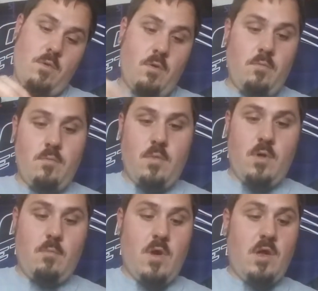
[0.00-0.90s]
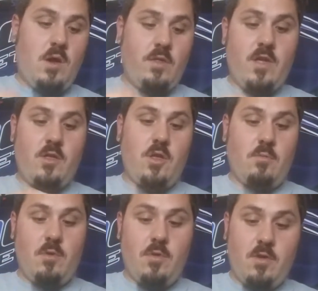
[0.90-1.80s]
oh, I might need that
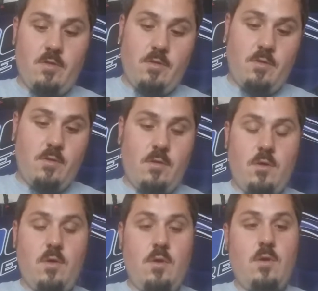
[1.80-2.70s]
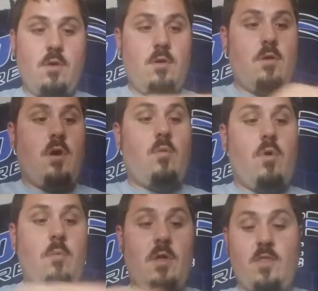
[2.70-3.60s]
chimney piece. I'll
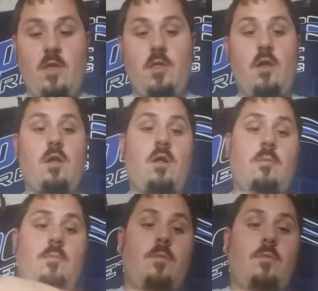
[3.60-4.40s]
worry about that later.